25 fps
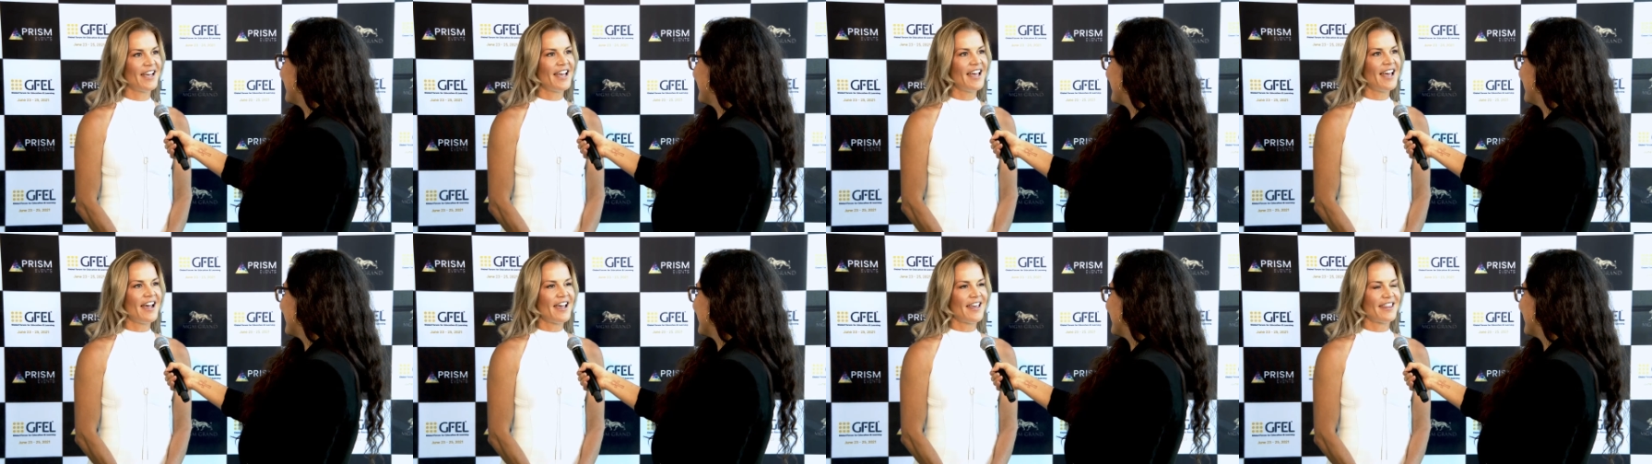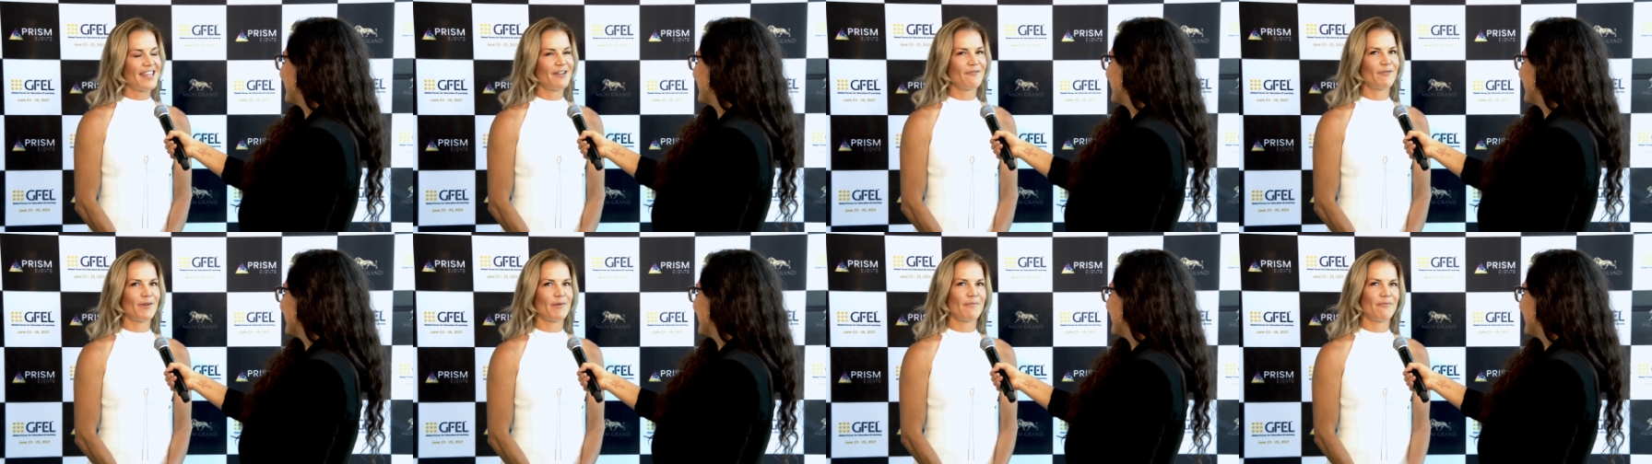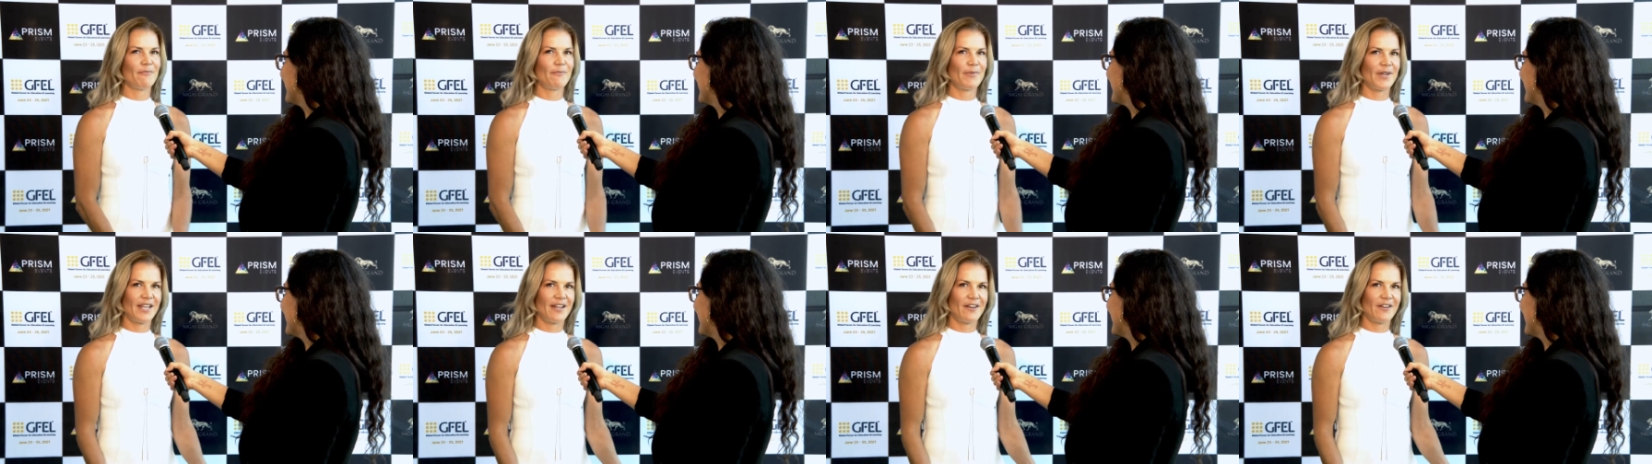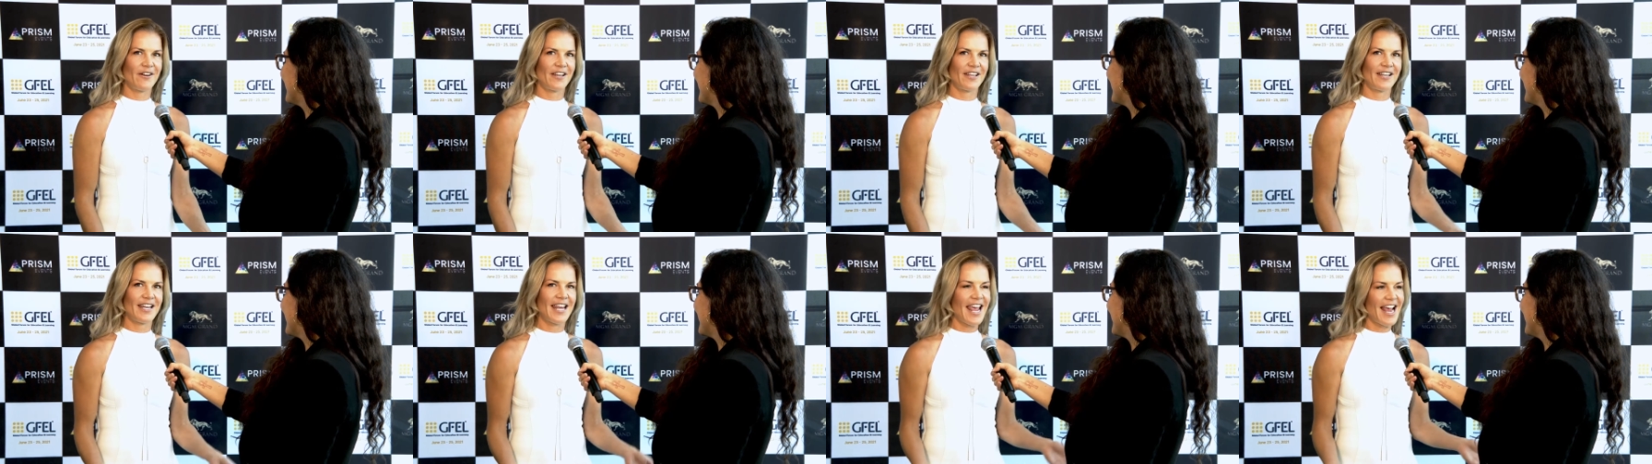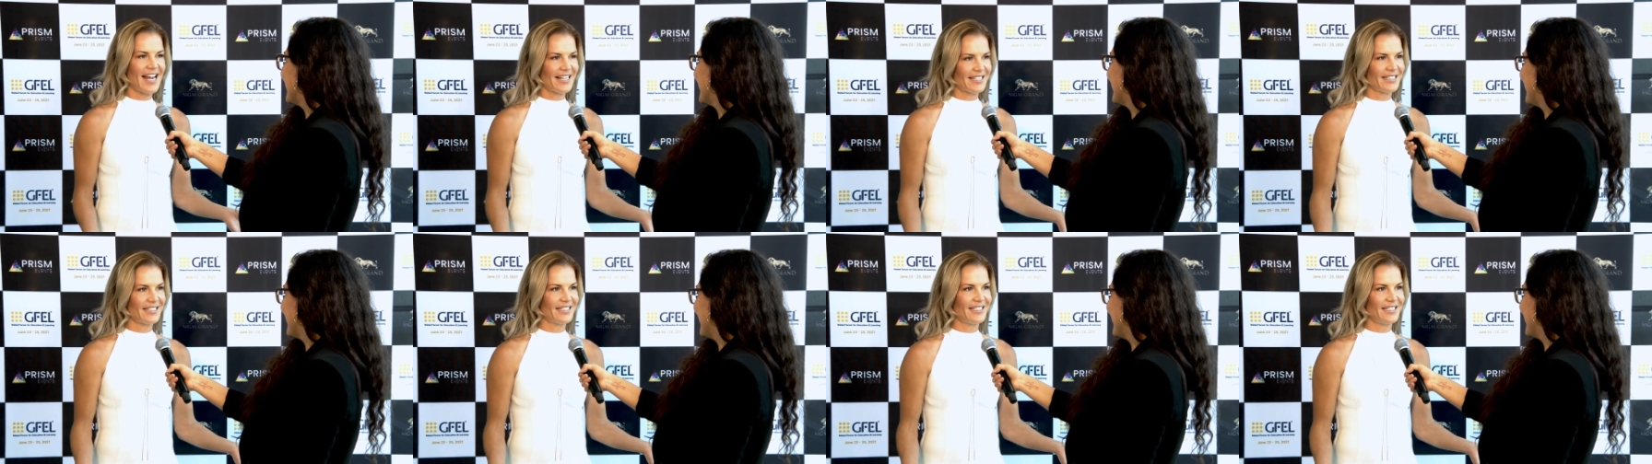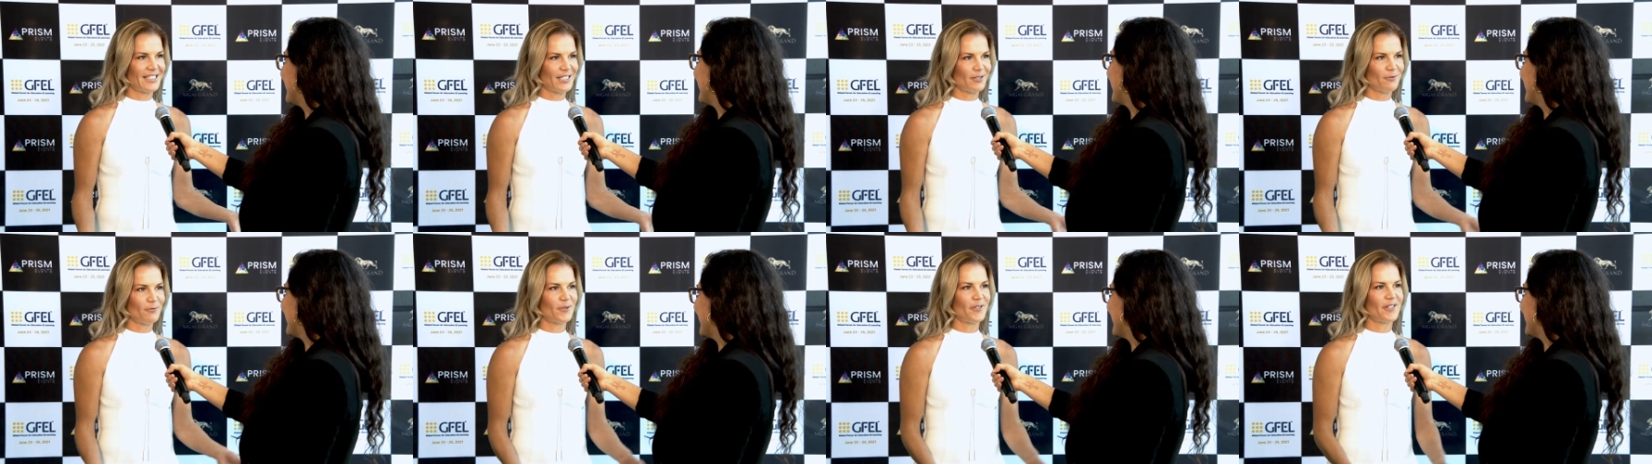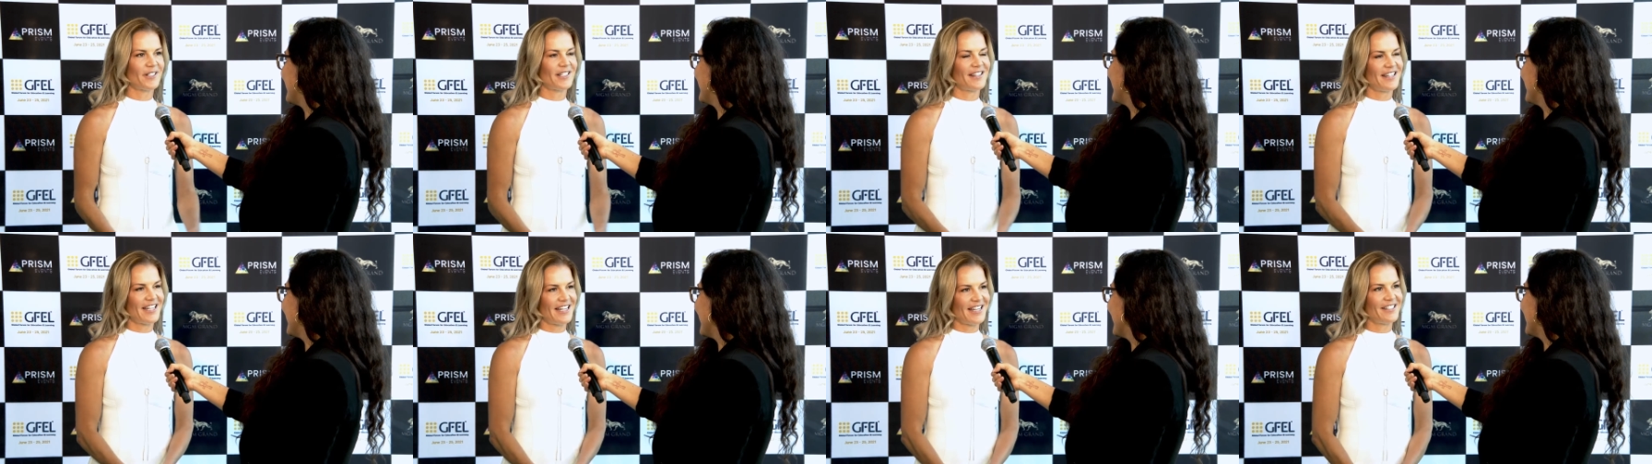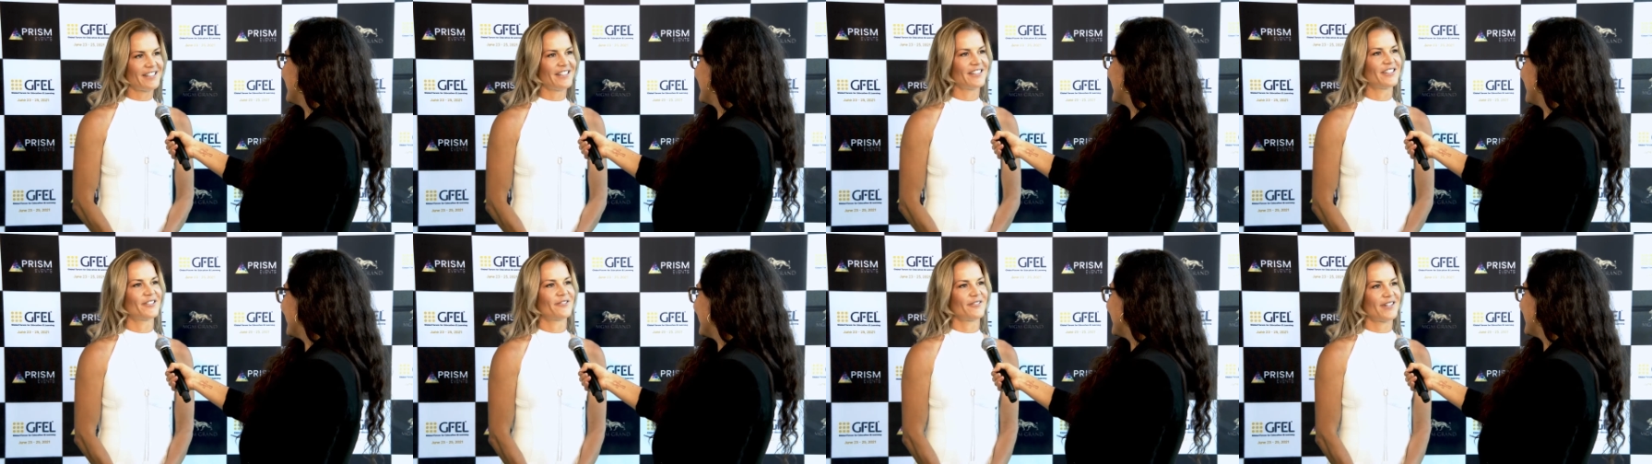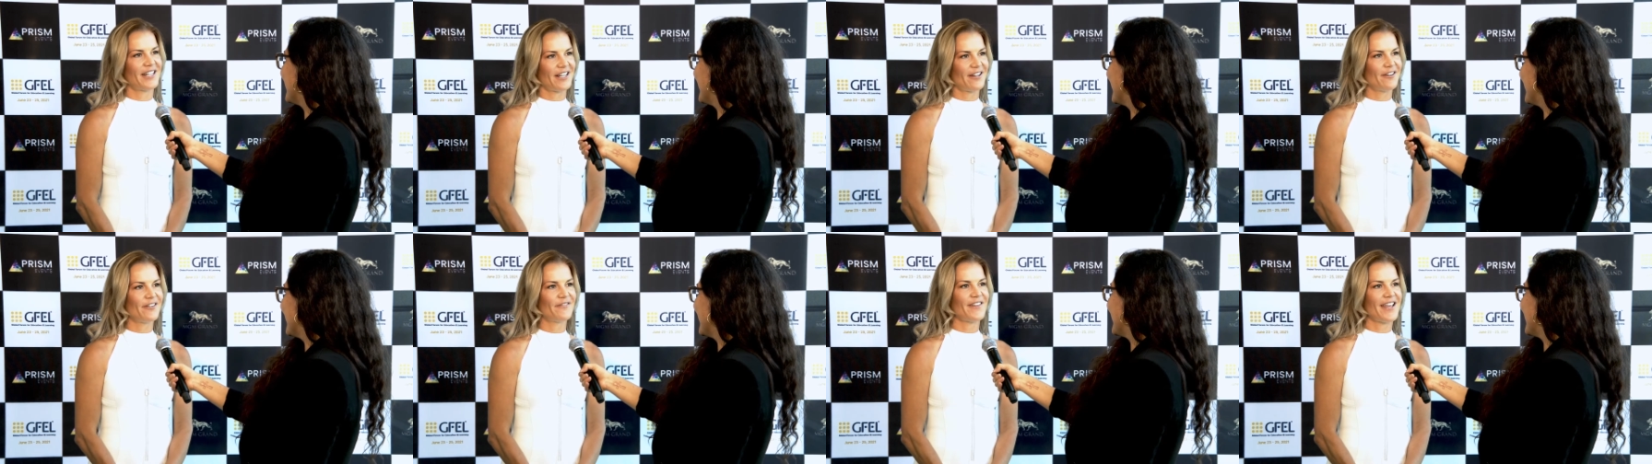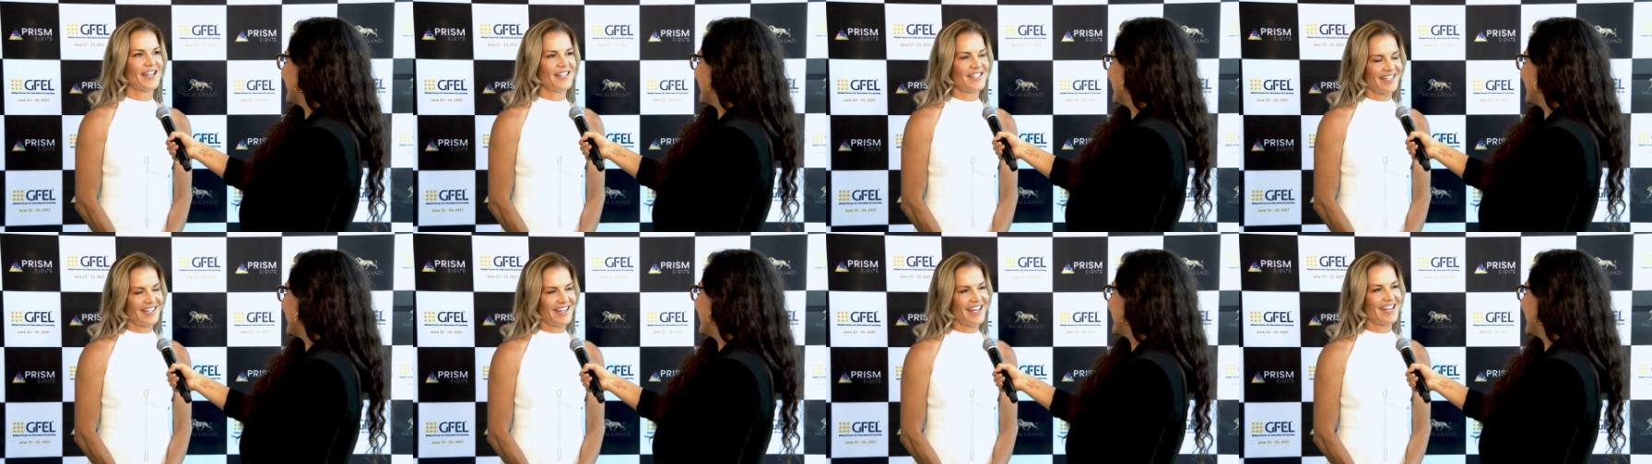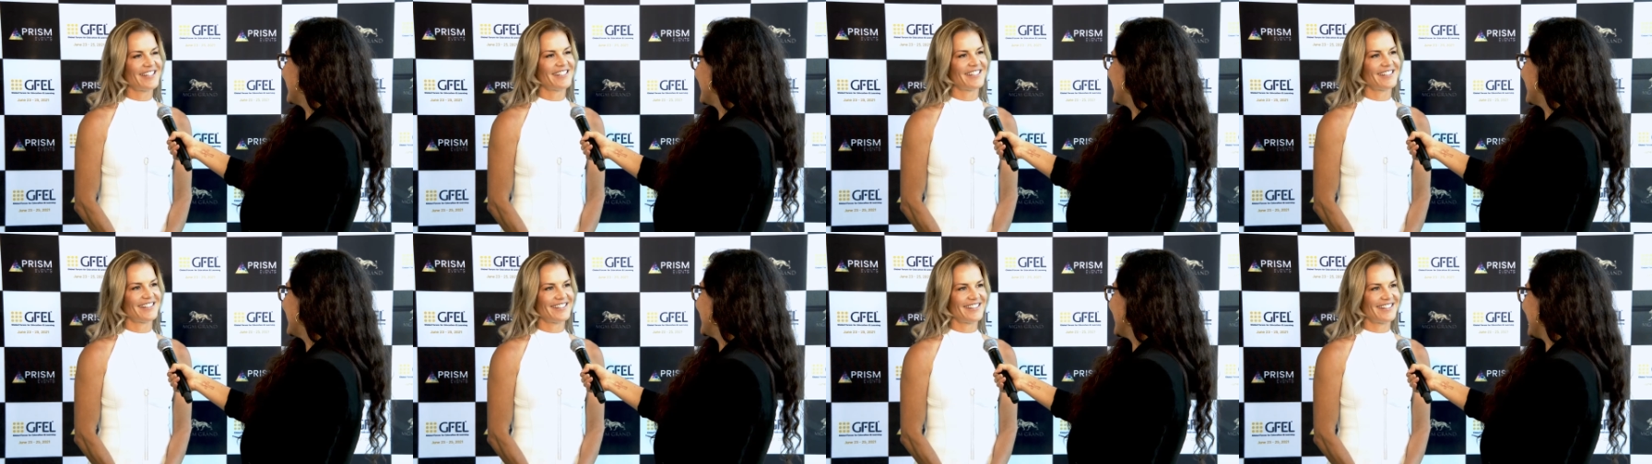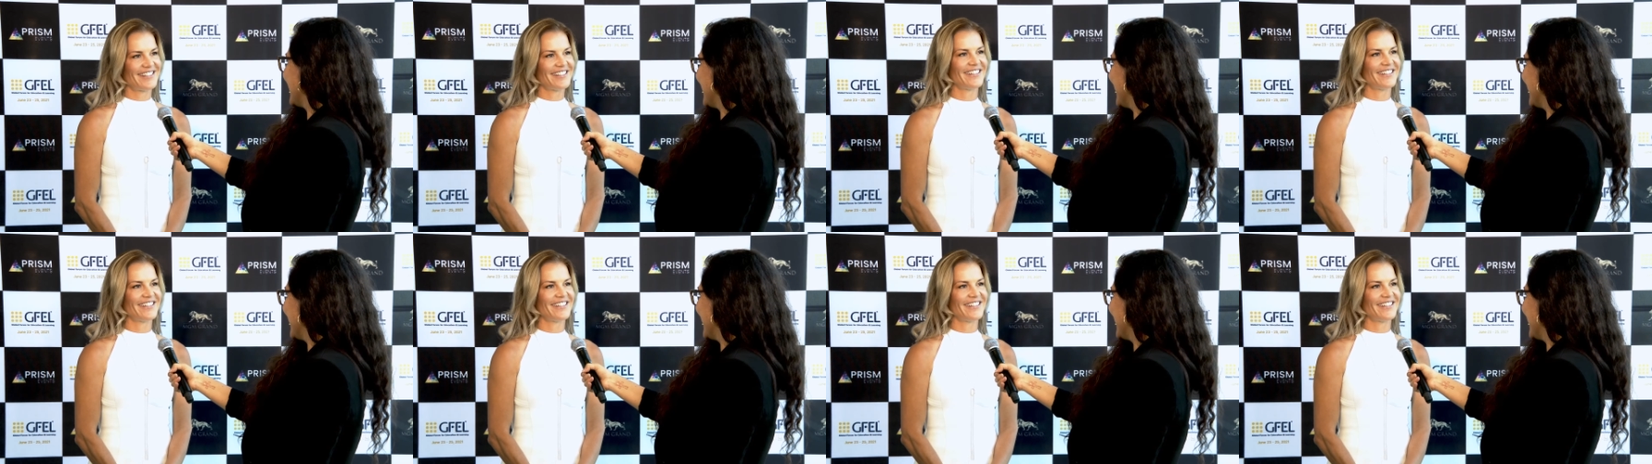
I think we got an excellence award in the industry of education.